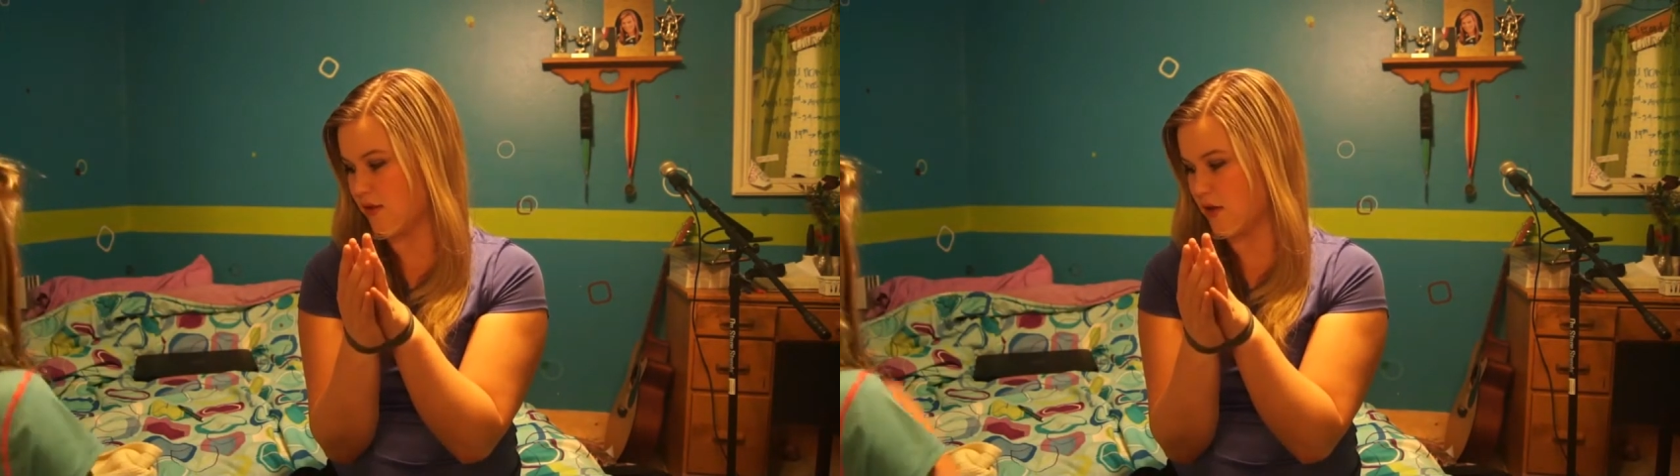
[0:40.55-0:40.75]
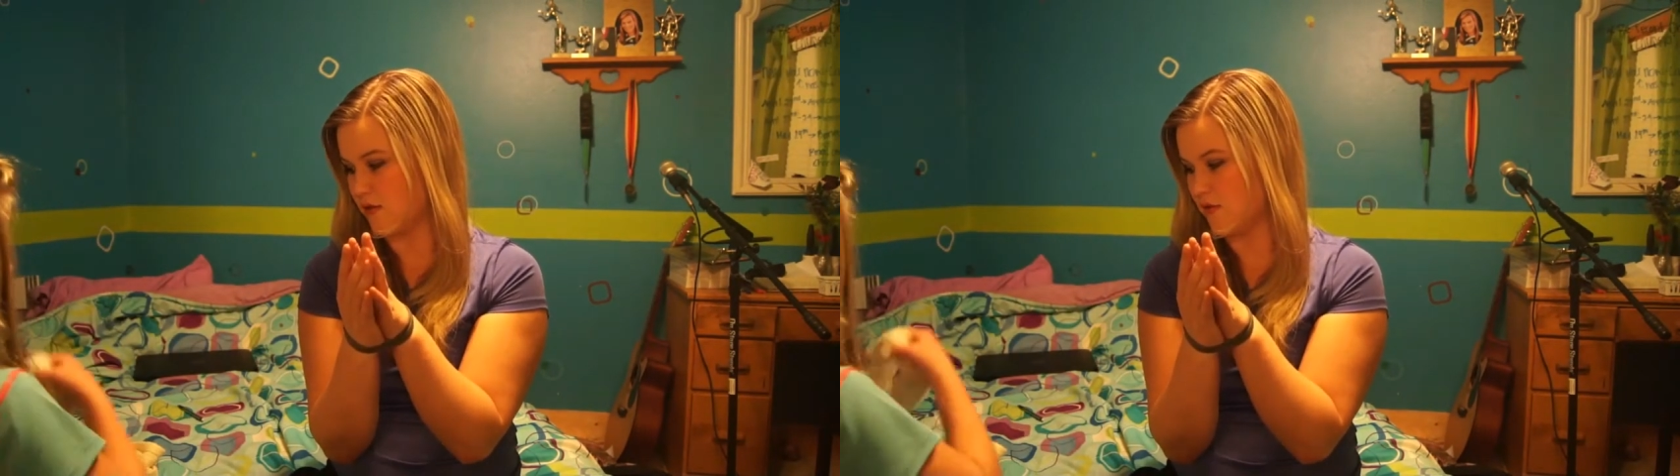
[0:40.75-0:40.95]

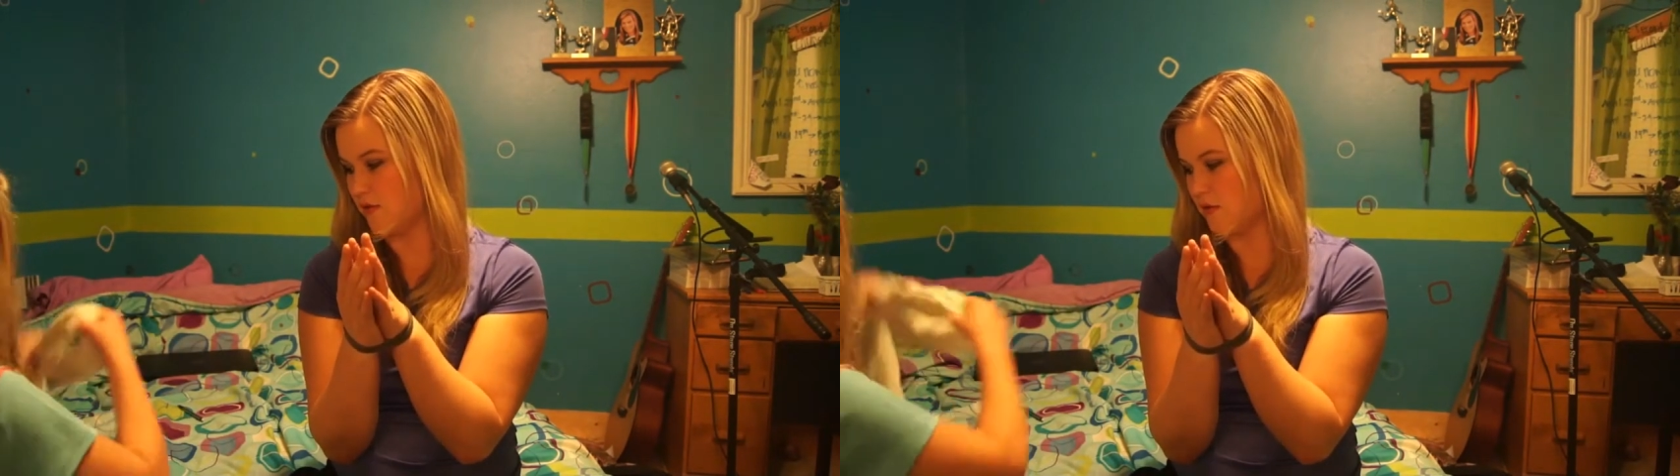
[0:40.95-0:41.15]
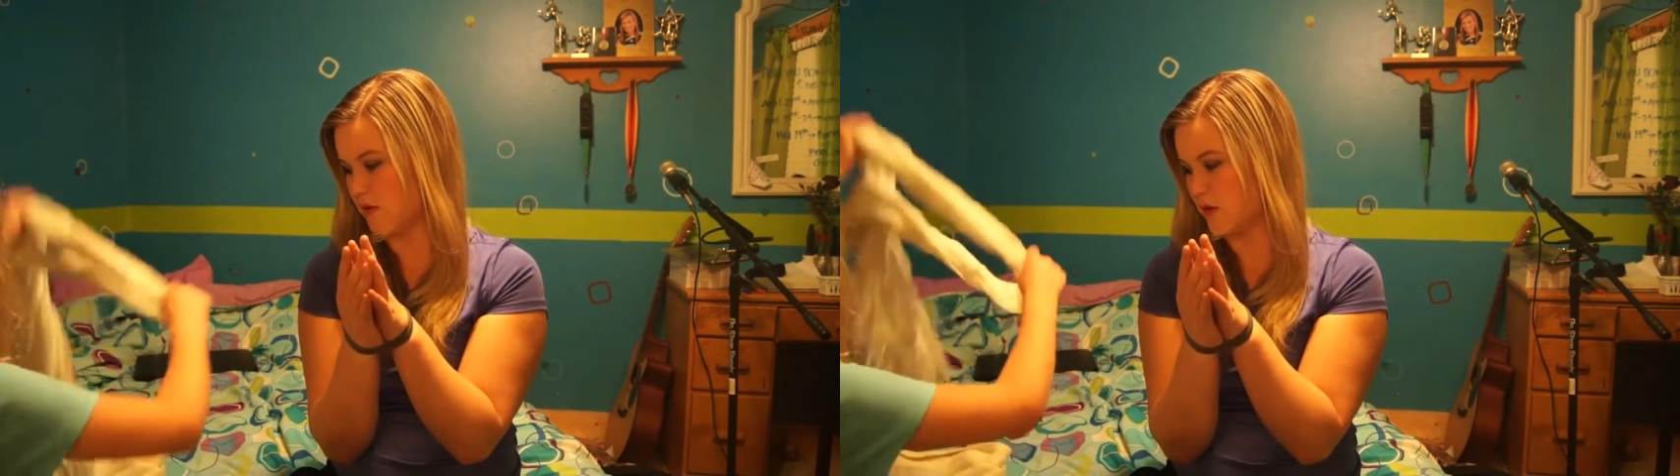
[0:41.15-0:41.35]
You know?
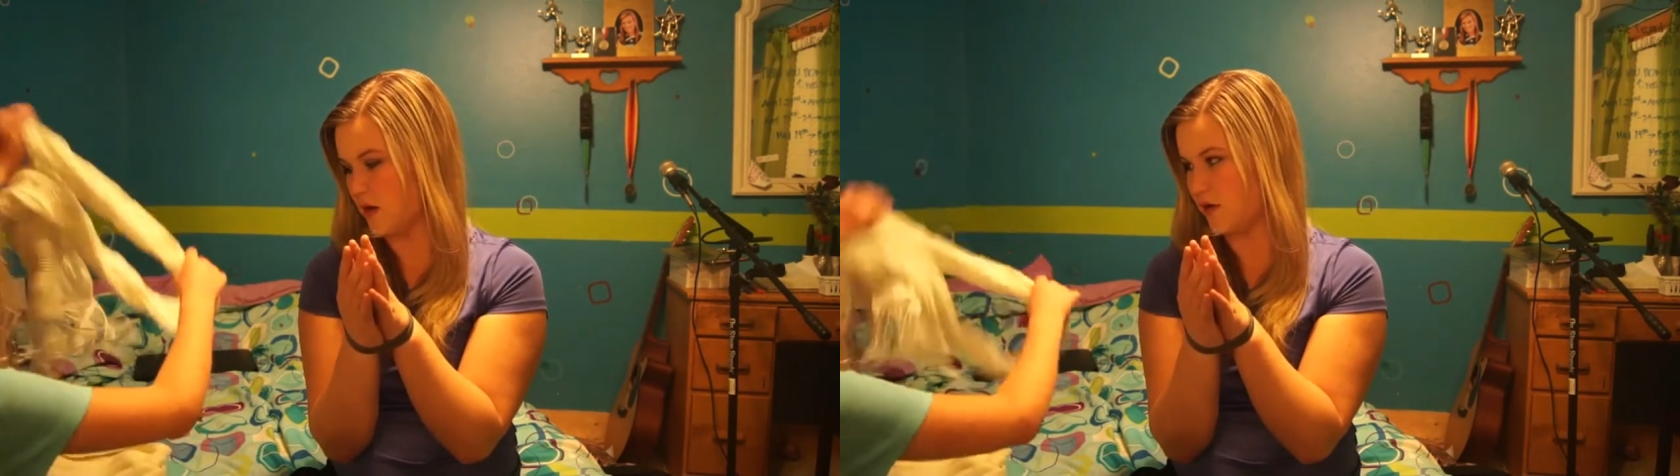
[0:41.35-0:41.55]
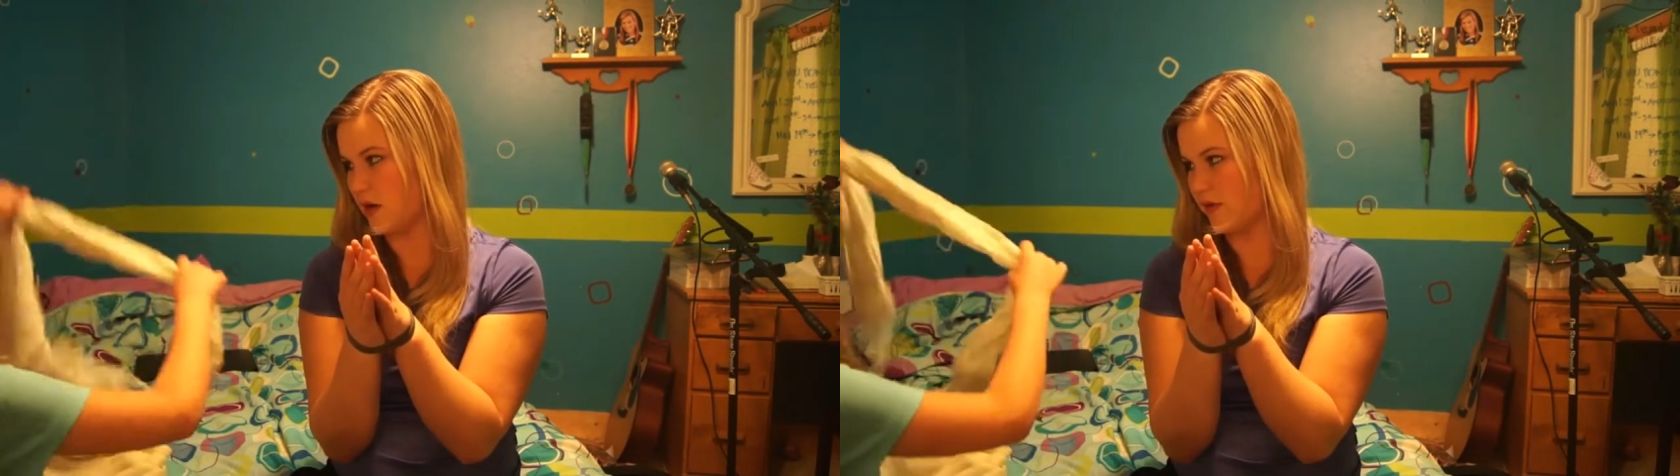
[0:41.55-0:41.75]

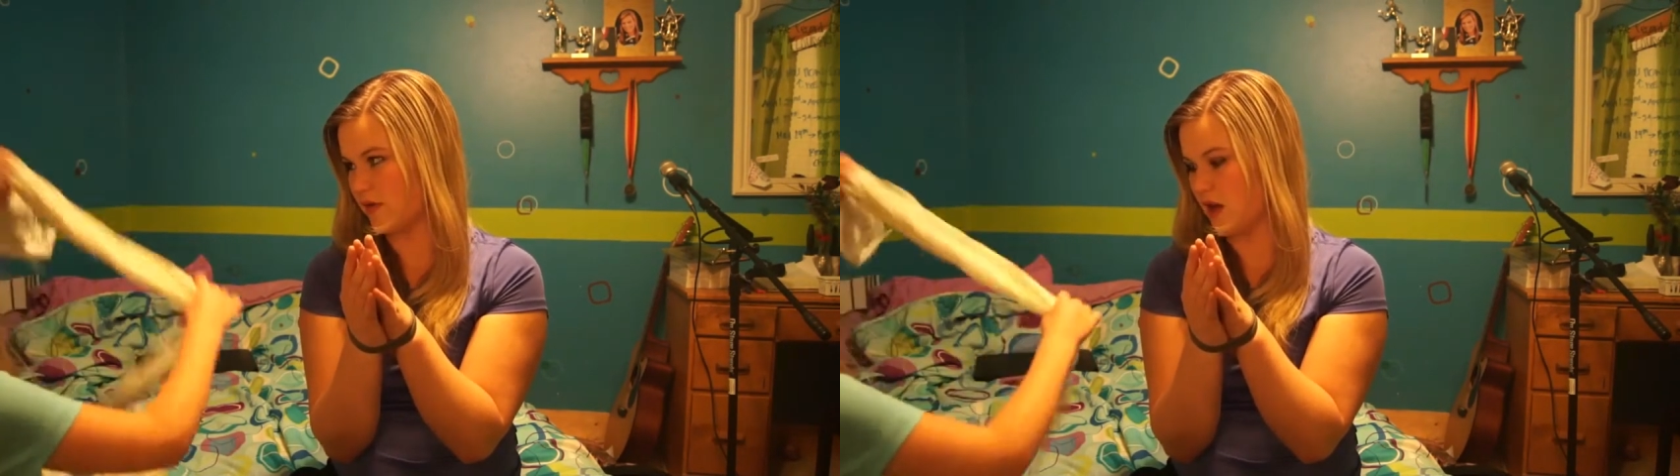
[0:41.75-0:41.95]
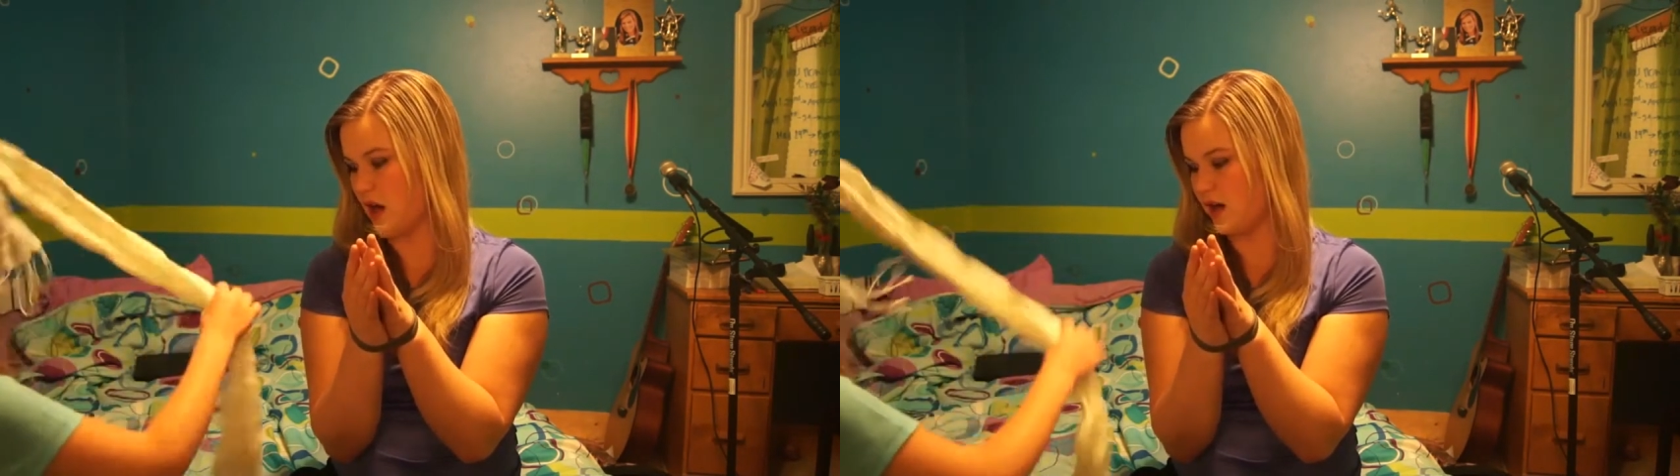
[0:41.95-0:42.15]
Oh, you have
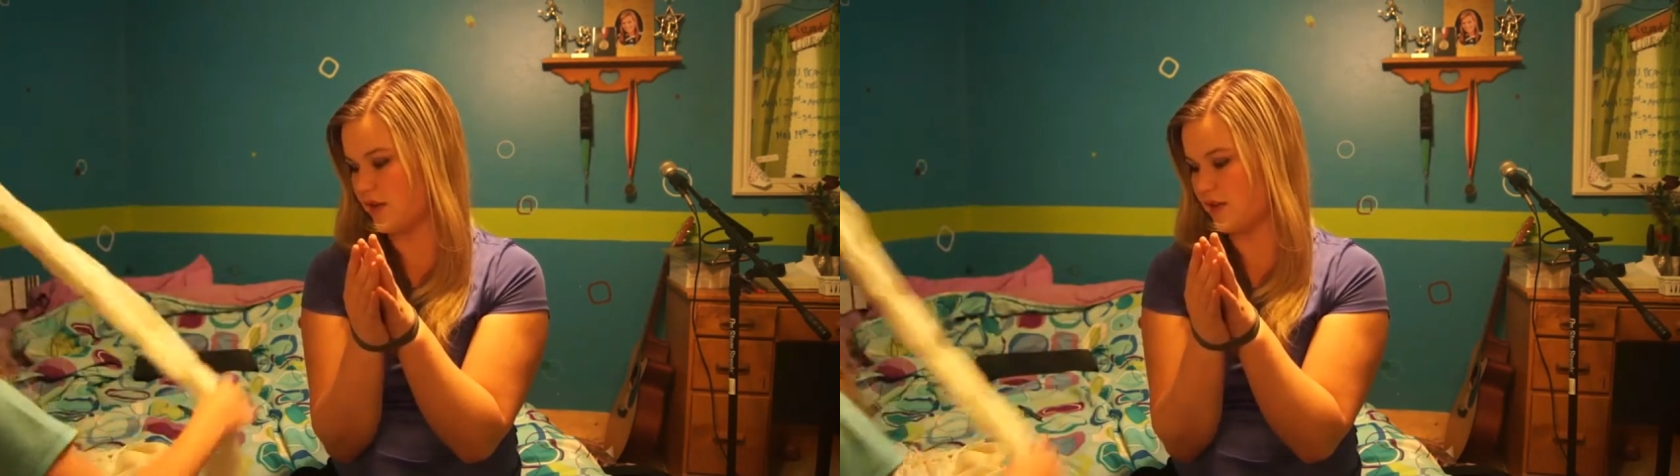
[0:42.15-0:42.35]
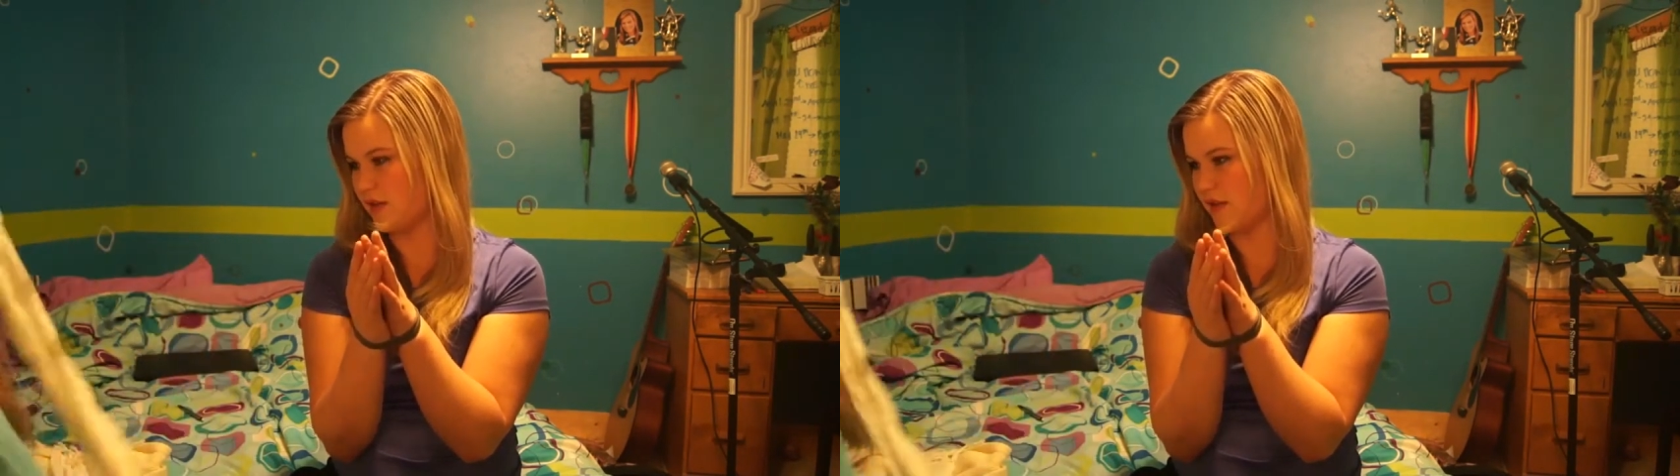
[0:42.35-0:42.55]

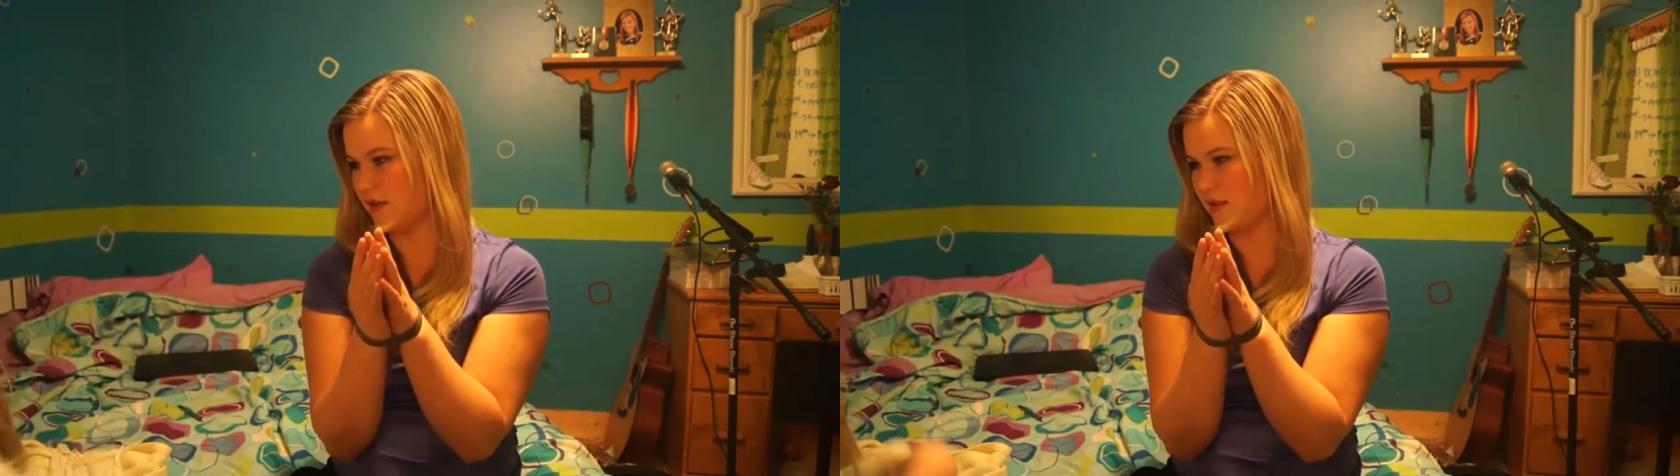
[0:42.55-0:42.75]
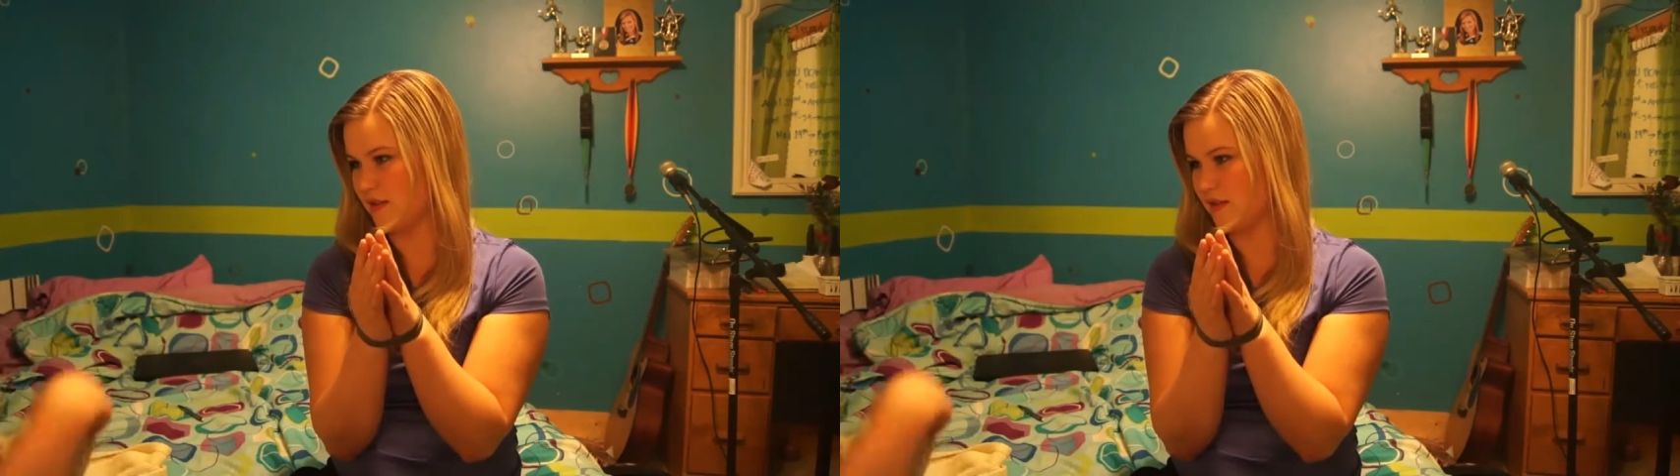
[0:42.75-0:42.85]
scarves.